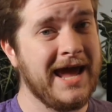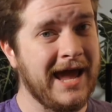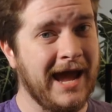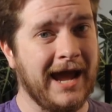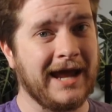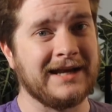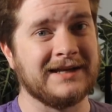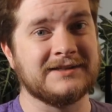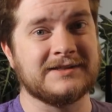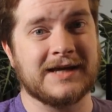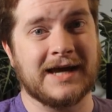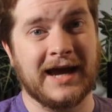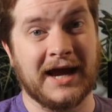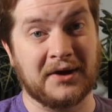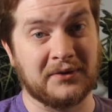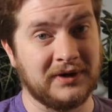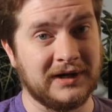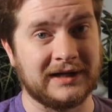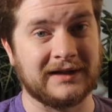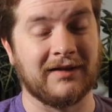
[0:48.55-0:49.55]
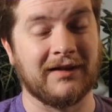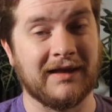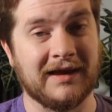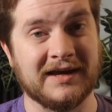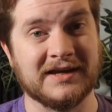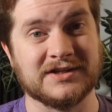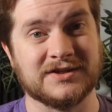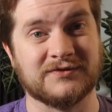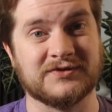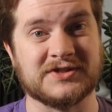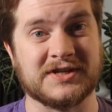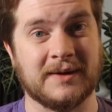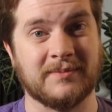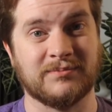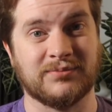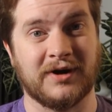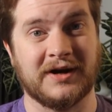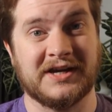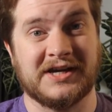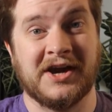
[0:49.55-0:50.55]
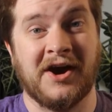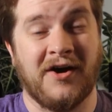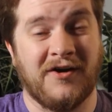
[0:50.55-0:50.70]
and how little it is of Sunbreak